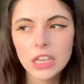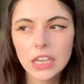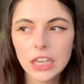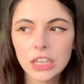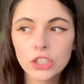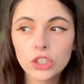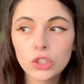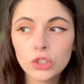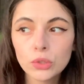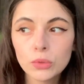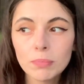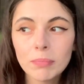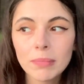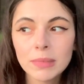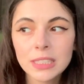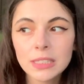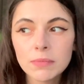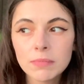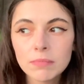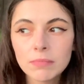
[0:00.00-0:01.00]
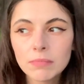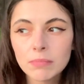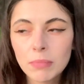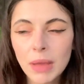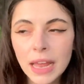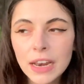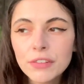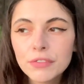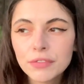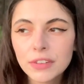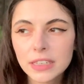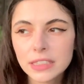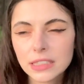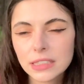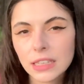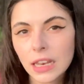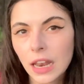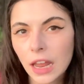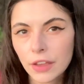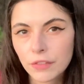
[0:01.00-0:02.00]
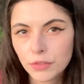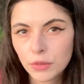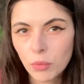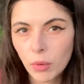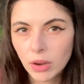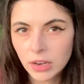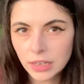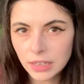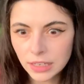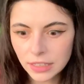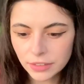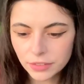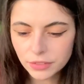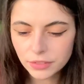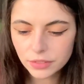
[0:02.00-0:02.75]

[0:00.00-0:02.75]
and to manifest the life you want to live.